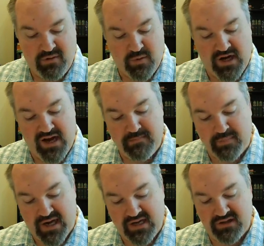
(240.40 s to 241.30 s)
when I
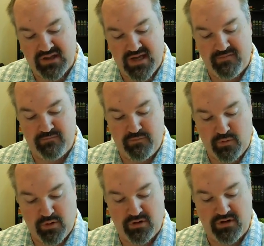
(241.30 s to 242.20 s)
bind them
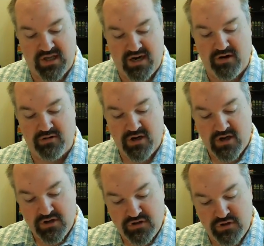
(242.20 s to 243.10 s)
for their
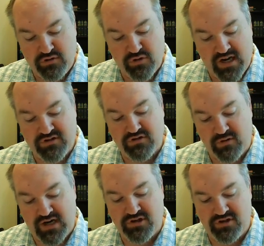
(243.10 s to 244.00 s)
two
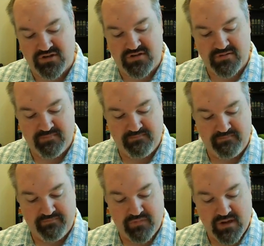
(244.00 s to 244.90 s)
transgressions.
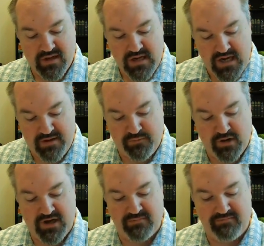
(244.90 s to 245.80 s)

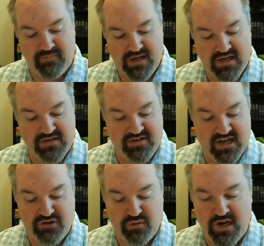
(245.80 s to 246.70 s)
Ephraim is
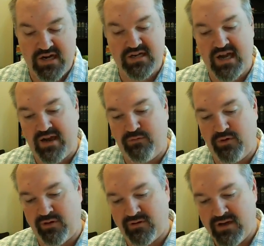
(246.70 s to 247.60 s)
a trained
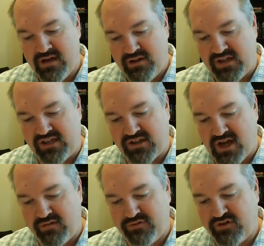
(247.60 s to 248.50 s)
heifer that
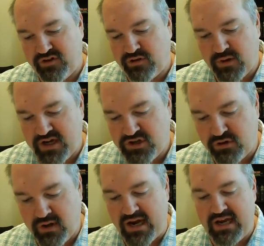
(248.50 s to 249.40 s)
loves to thresh
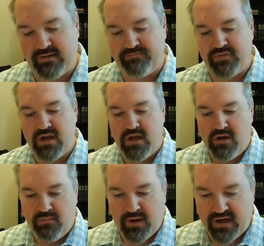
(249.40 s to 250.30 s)
grain,
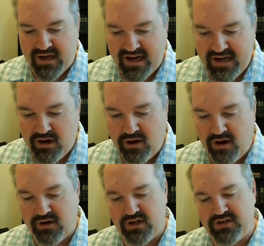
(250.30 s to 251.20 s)
but I
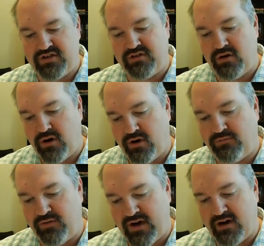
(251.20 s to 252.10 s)
harnessed her
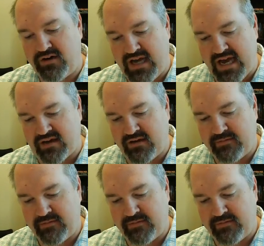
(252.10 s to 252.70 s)
fair neck.